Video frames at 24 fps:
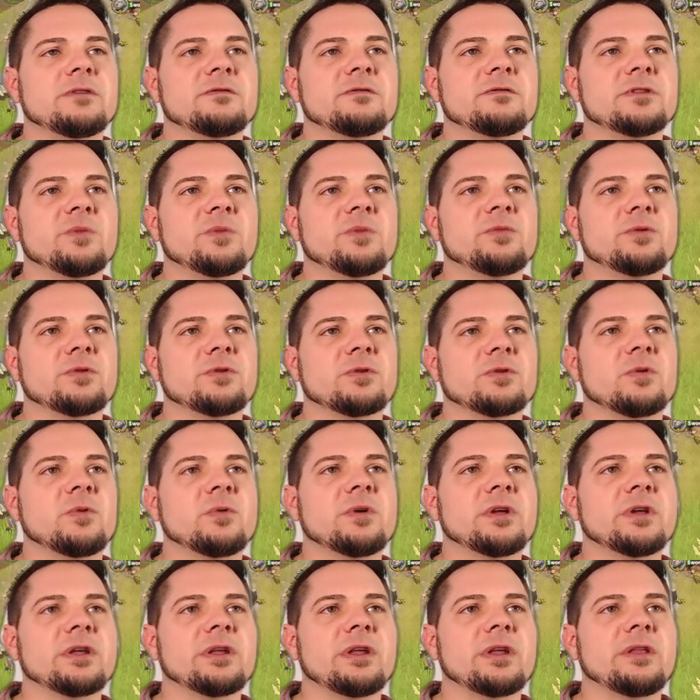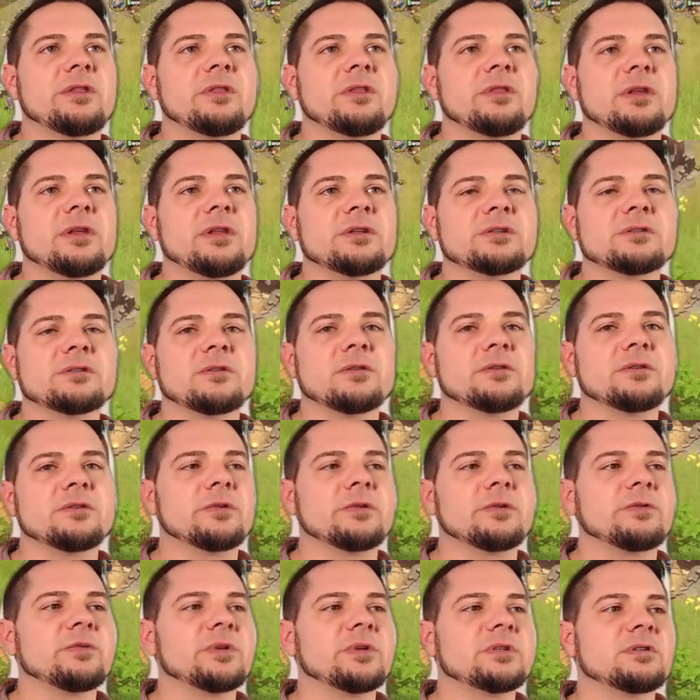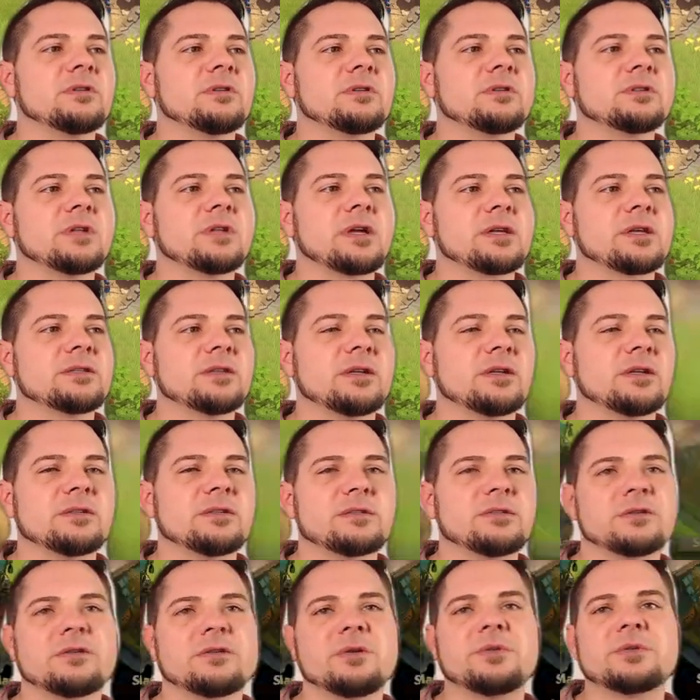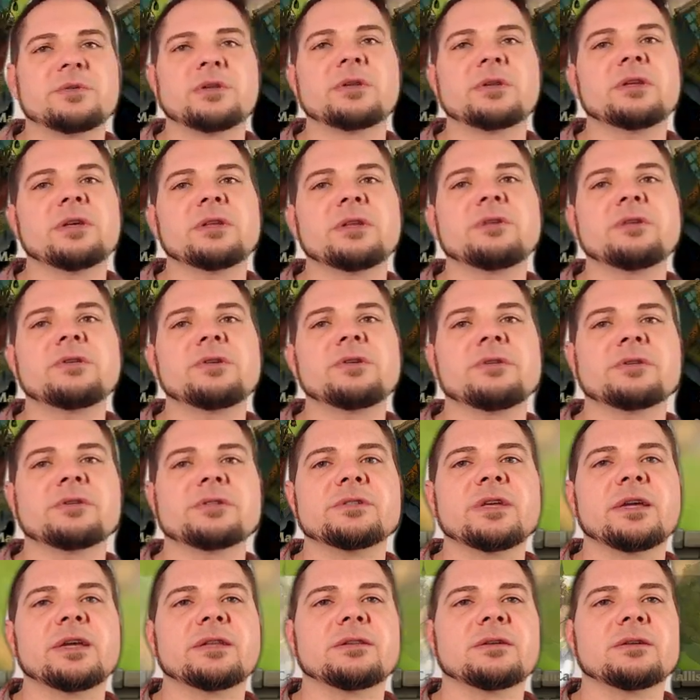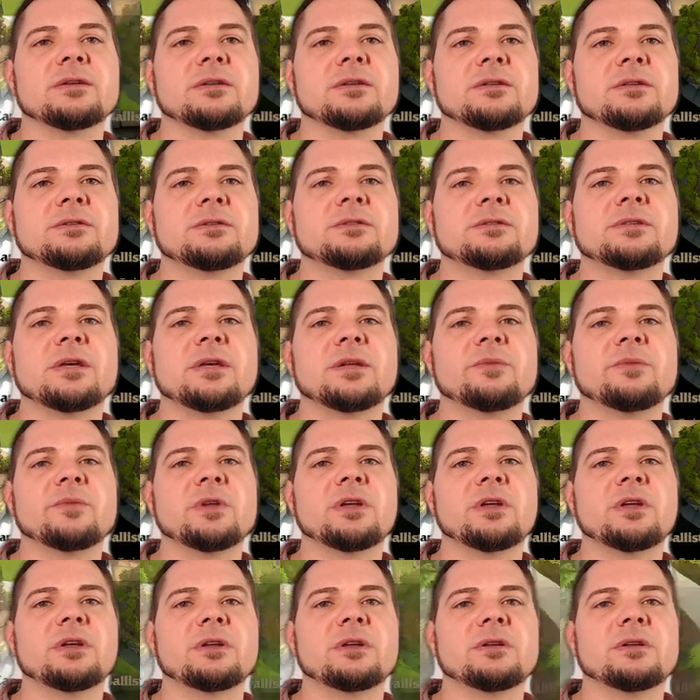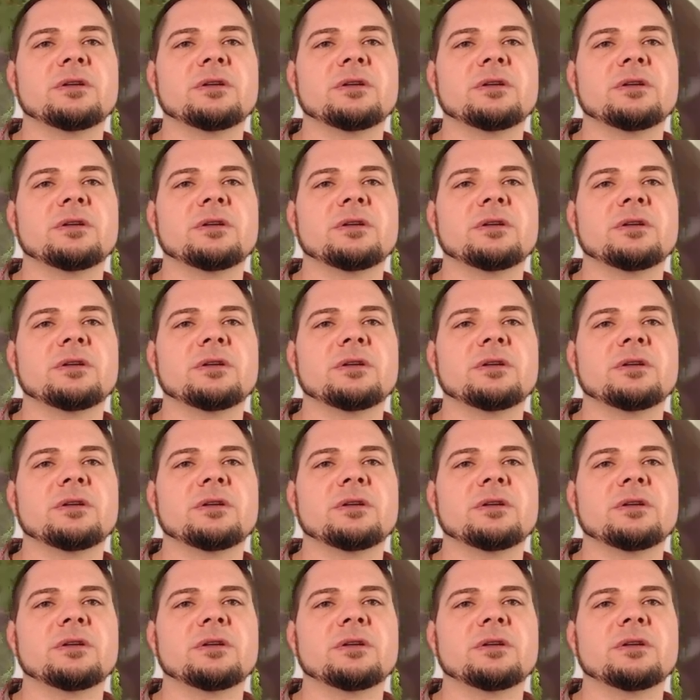up real quick and then start doing research. Like I said, conscription, either you can take the 10-minute